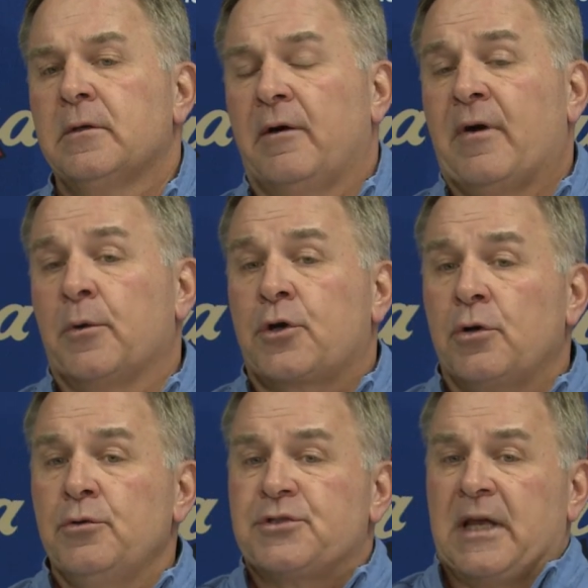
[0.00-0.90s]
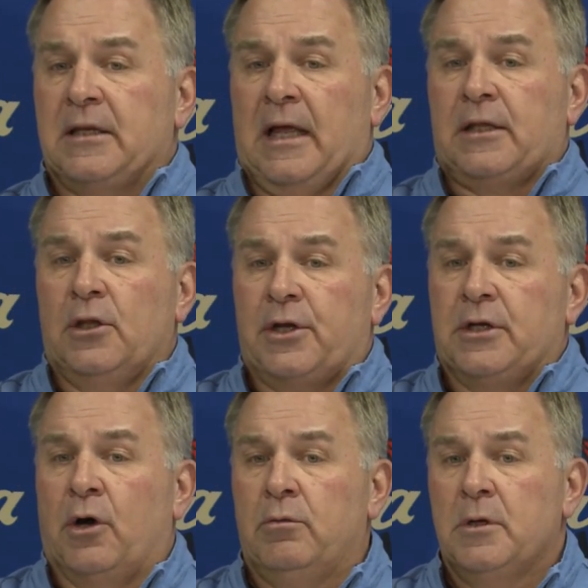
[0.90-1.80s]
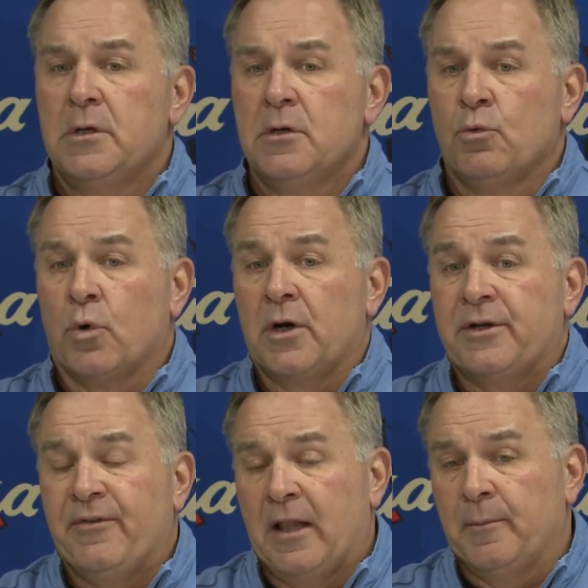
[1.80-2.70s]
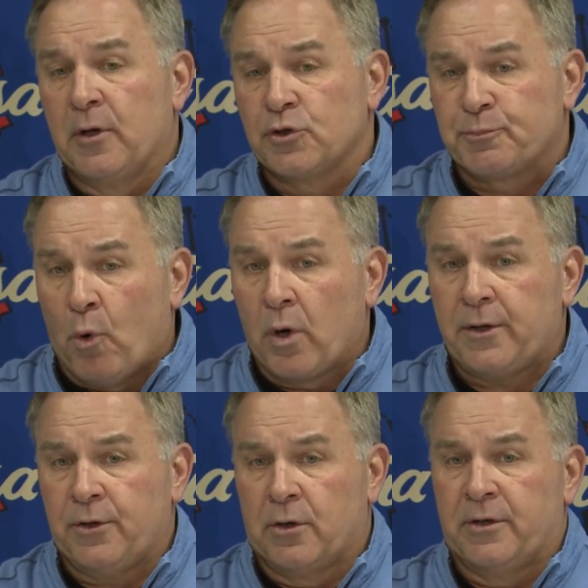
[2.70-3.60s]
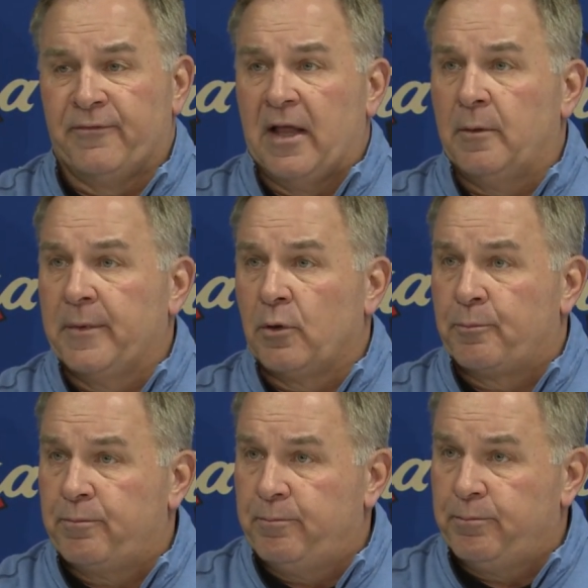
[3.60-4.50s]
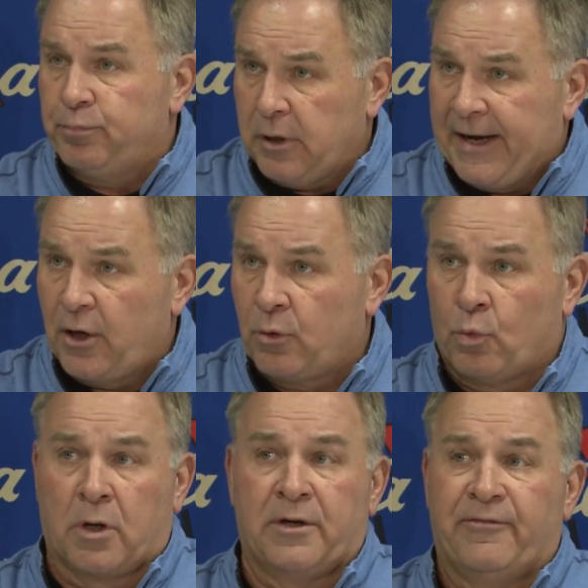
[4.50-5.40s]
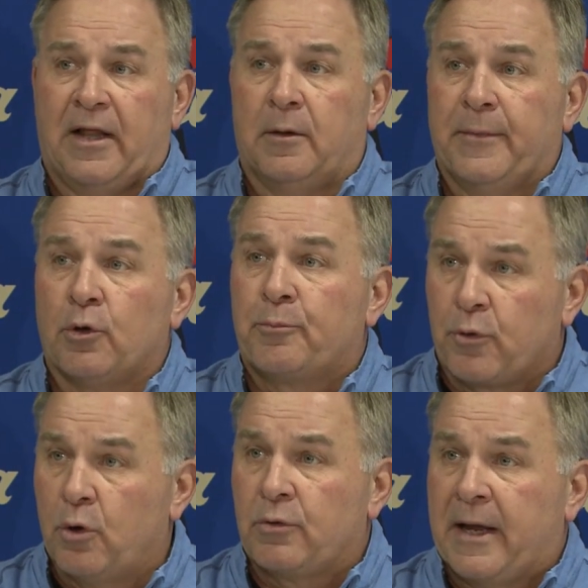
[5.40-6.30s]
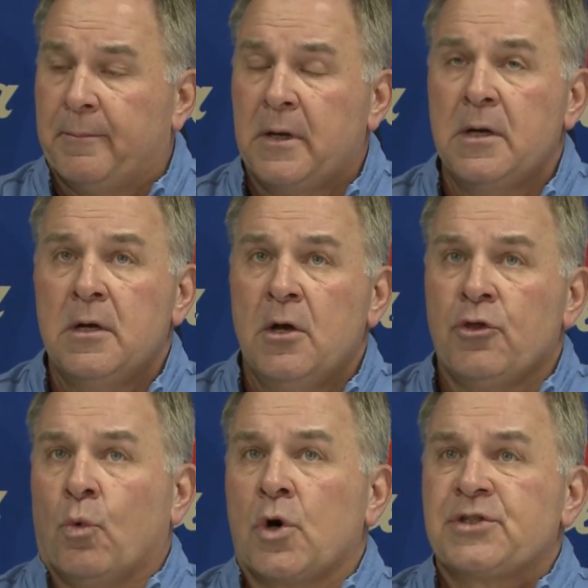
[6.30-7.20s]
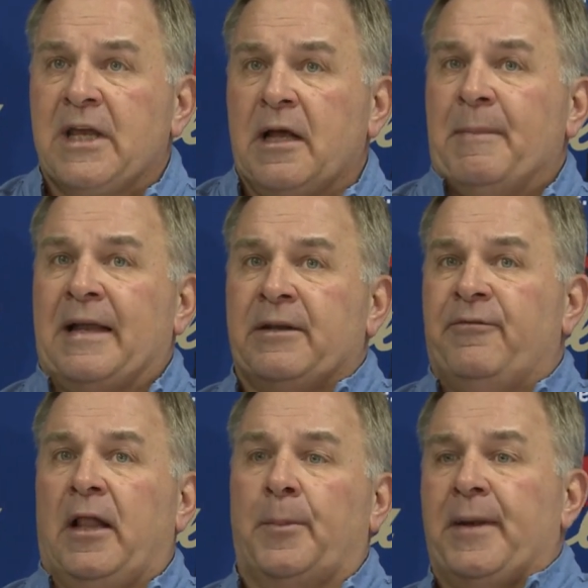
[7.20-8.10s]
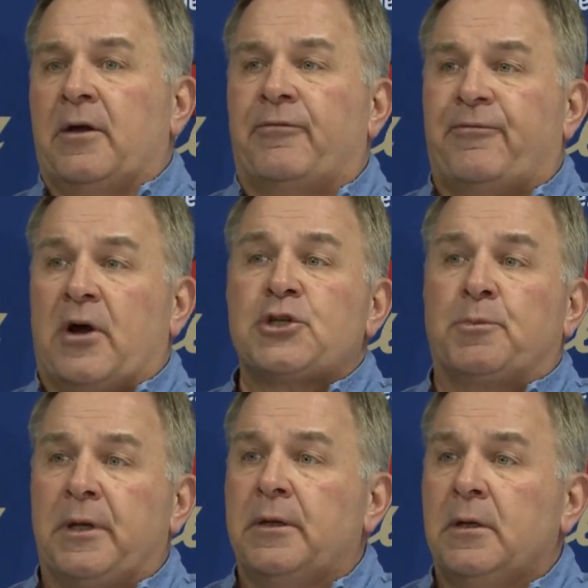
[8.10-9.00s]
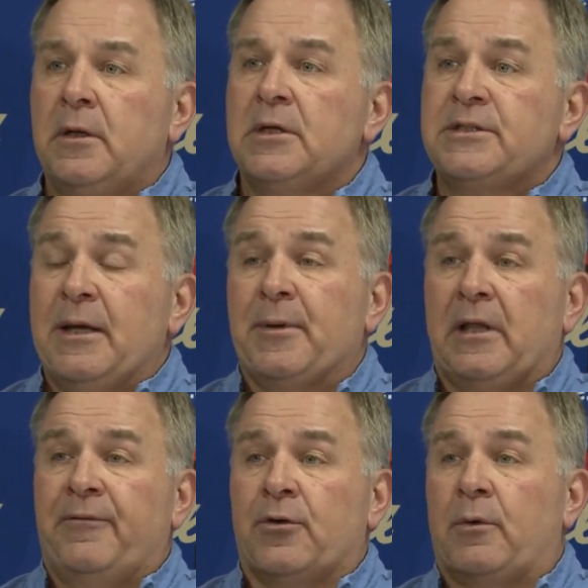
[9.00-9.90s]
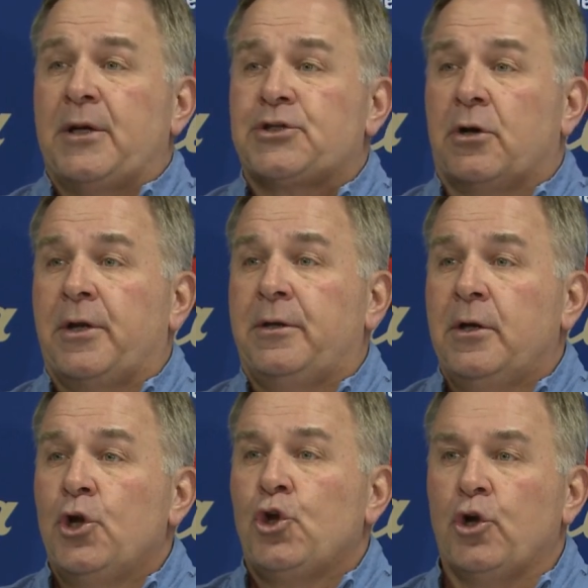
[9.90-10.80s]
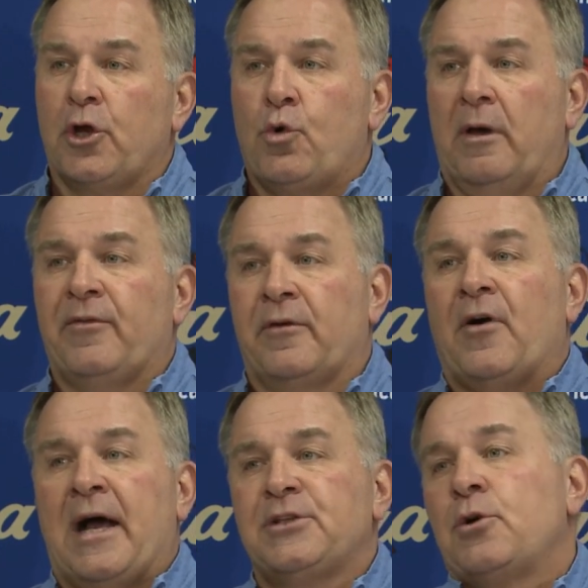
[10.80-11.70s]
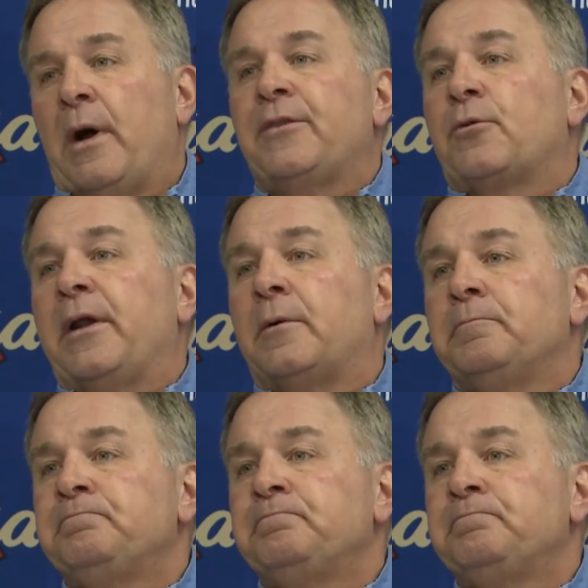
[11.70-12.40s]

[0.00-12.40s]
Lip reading: of our recruits saying, like, look, you know, we're a developmental sport. You're a developmental player. We're a developmental program. The worst thing about developing a freshman, typically if you're redshirted, you're the equivalent of a high school eighth grader.